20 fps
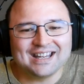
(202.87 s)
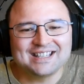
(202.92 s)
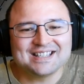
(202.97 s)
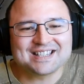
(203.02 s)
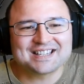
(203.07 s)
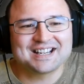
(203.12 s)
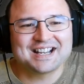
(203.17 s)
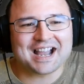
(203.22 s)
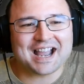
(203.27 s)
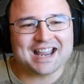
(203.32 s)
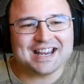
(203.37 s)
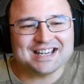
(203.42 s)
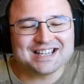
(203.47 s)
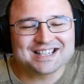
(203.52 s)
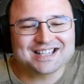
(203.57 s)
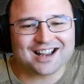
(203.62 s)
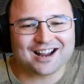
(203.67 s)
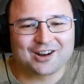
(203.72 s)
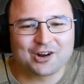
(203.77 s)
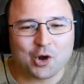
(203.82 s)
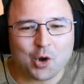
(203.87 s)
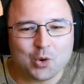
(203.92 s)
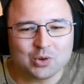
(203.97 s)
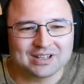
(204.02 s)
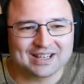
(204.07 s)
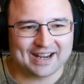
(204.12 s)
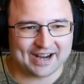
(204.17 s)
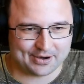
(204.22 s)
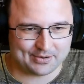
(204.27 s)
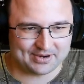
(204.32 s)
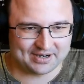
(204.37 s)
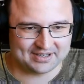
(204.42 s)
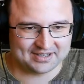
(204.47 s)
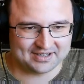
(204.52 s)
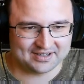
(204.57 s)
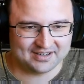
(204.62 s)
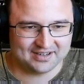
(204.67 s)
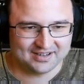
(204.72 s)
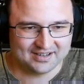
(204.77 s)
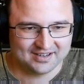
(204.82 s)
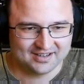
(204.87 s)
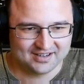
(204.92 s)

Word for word: this guy is a gold character.